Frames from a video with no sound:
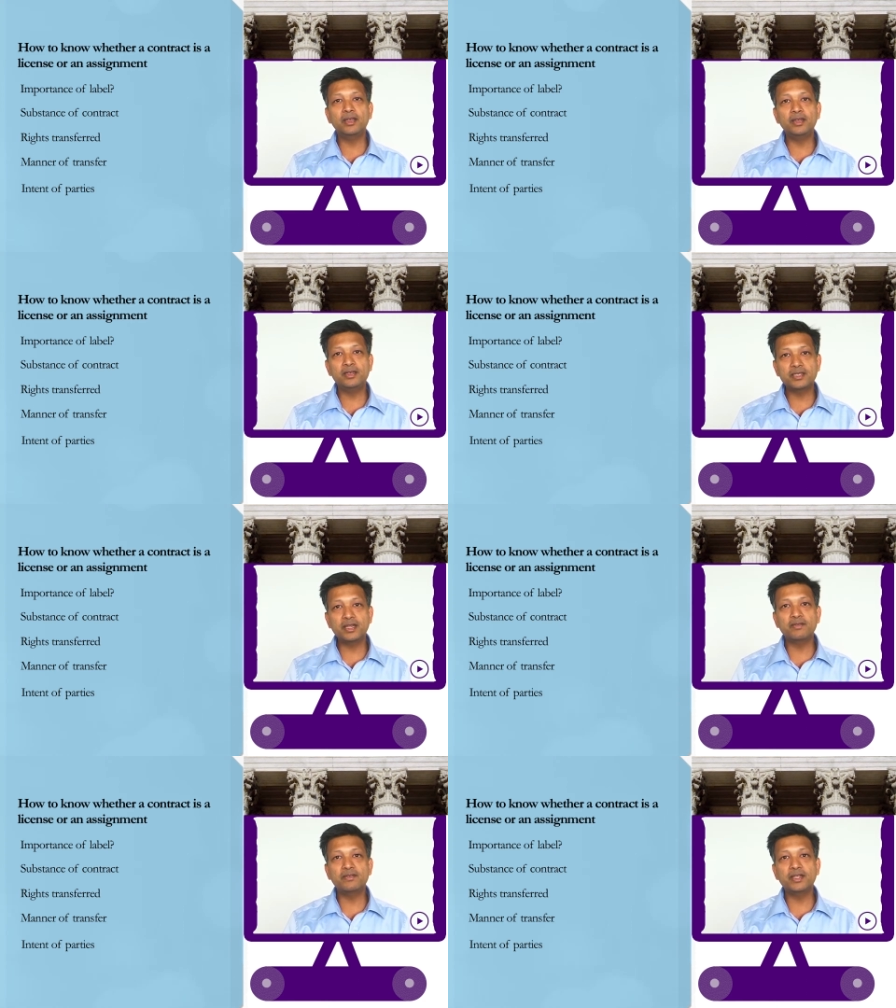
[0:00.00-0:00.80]
in
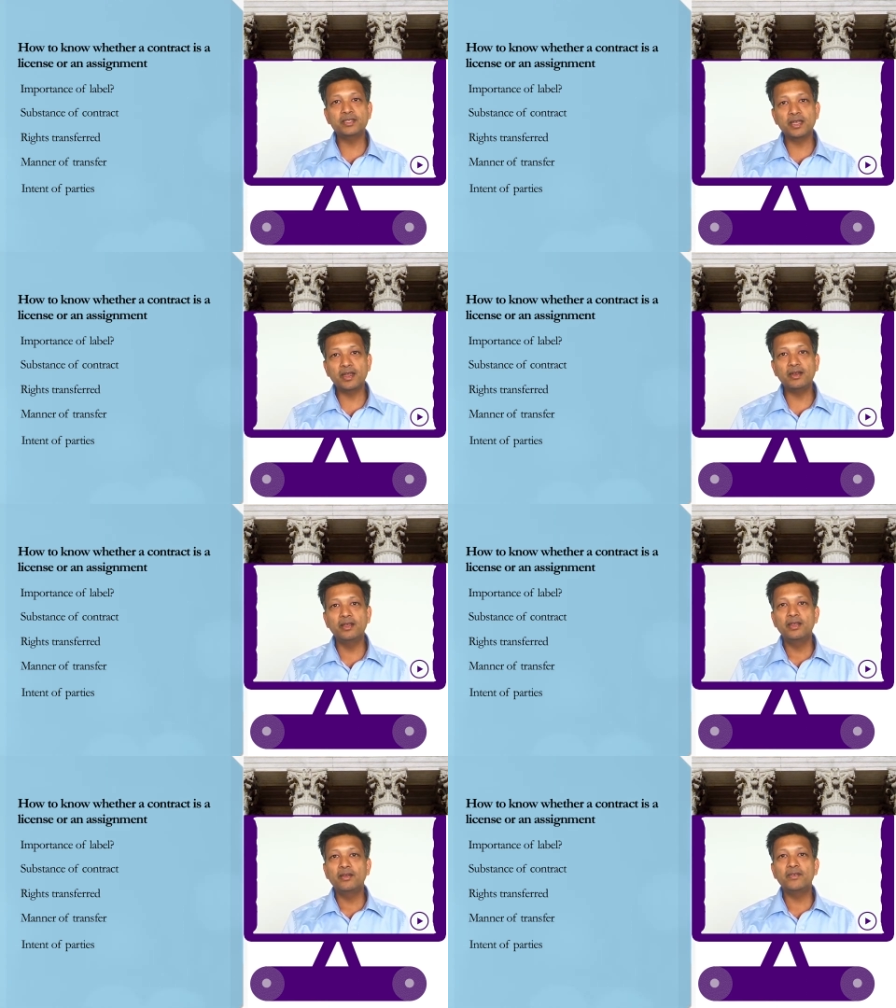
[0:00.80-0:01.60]
itself decide
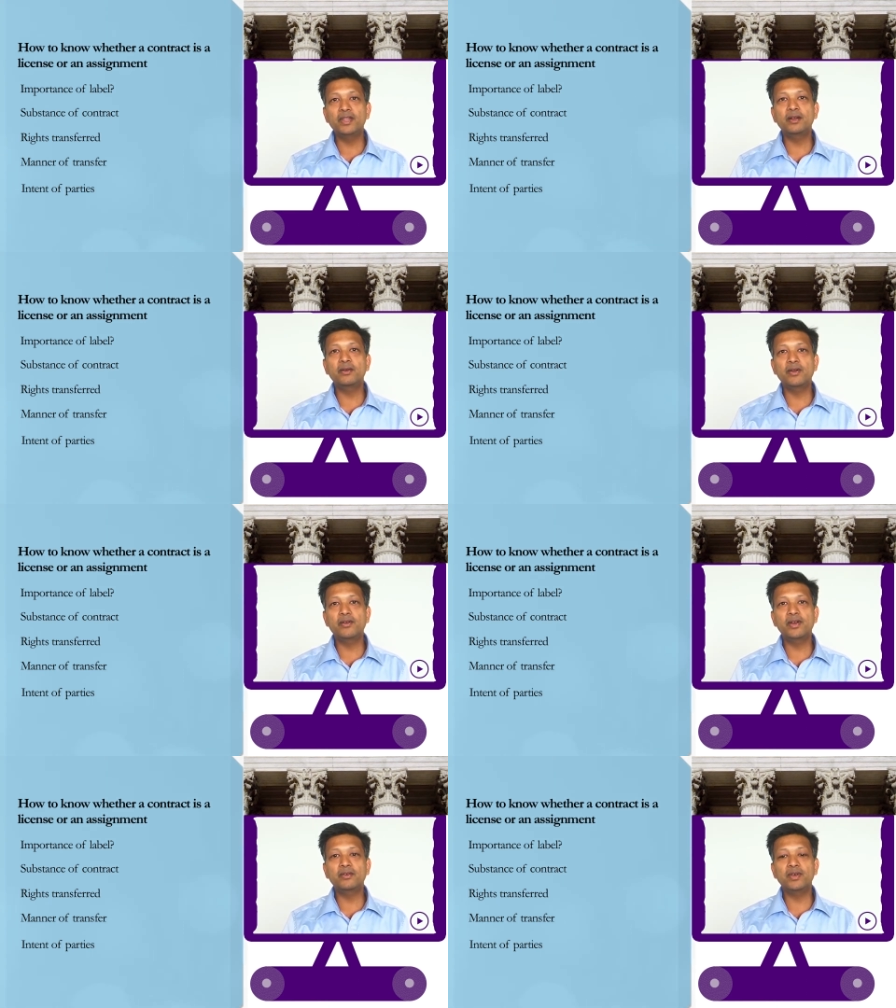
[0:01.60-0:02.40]
whether a
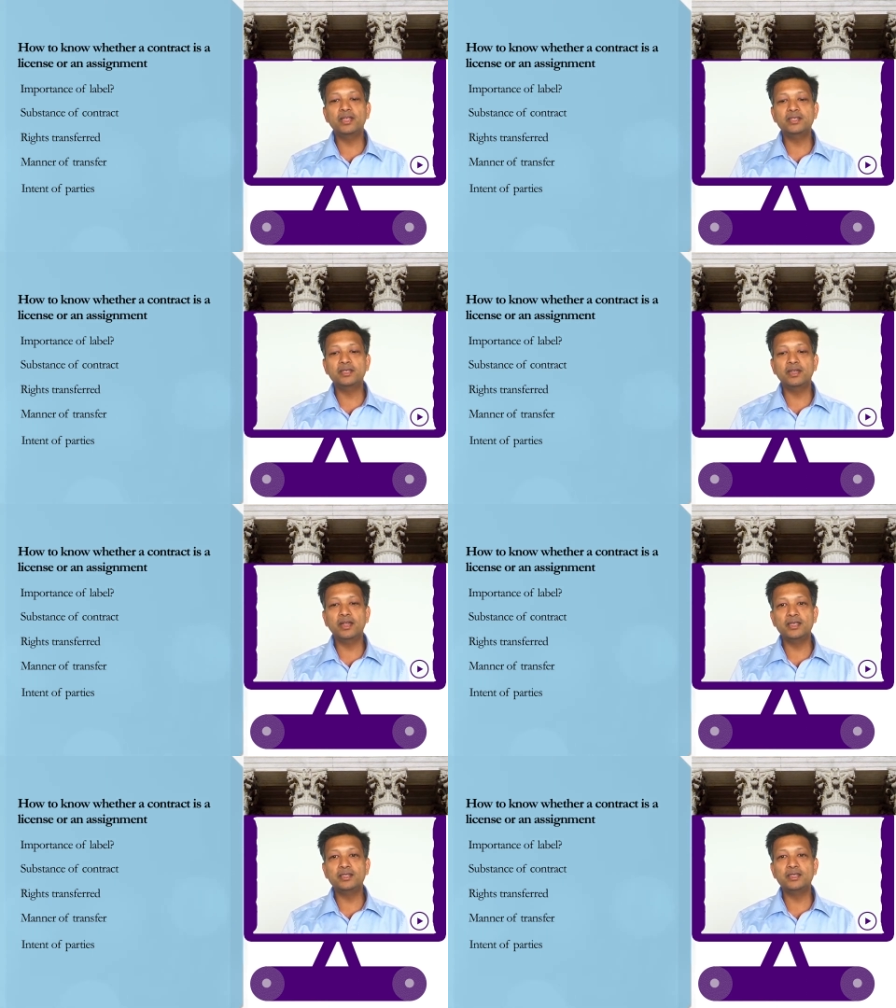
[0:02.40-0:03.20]
contract was a
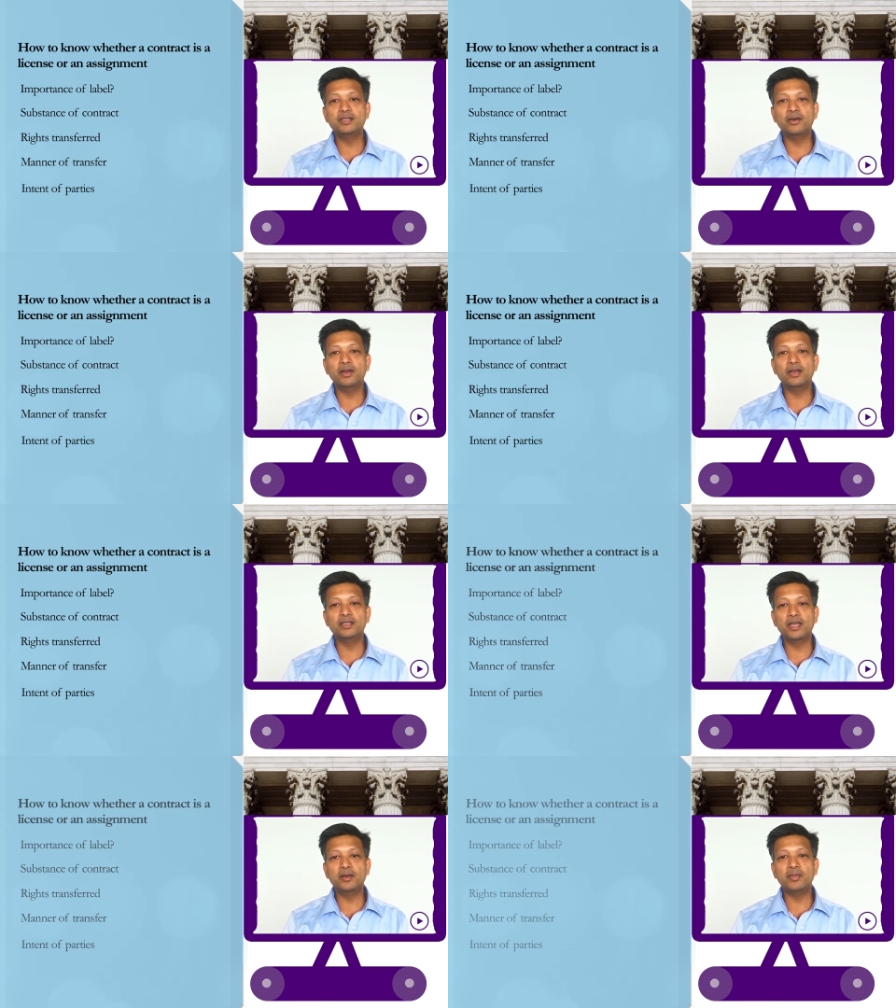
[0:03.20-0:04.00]
license or an
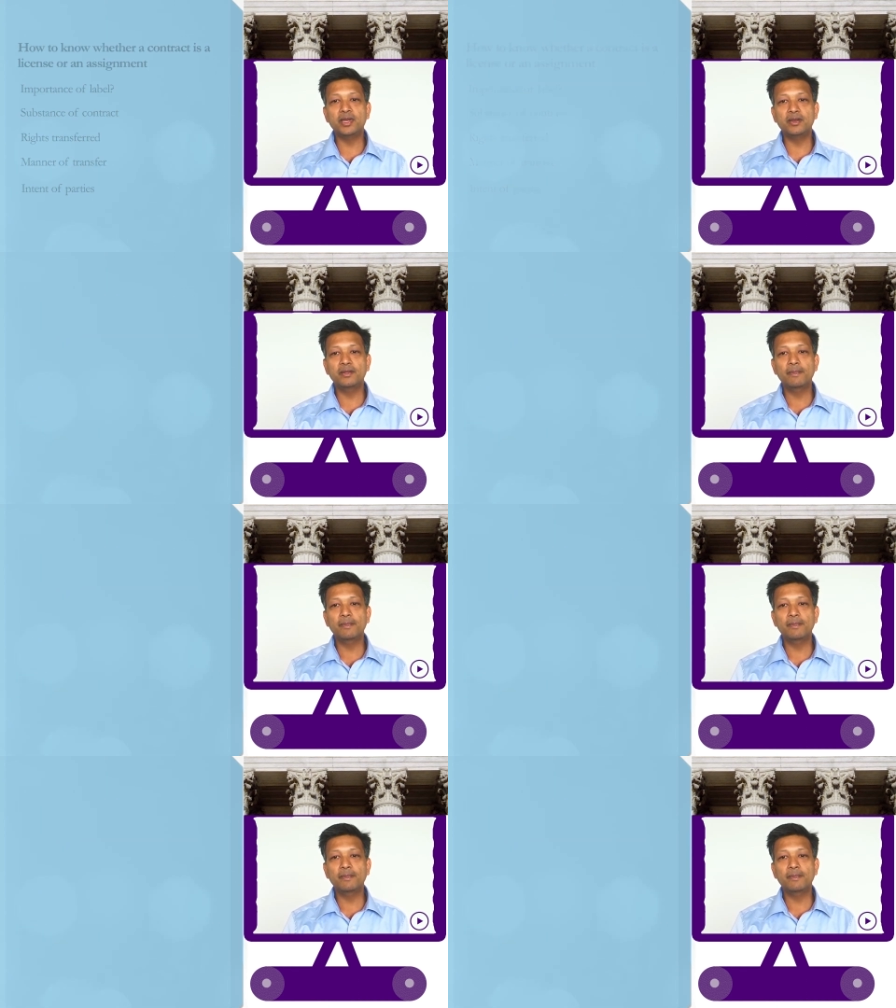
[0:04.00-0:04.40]
assignment.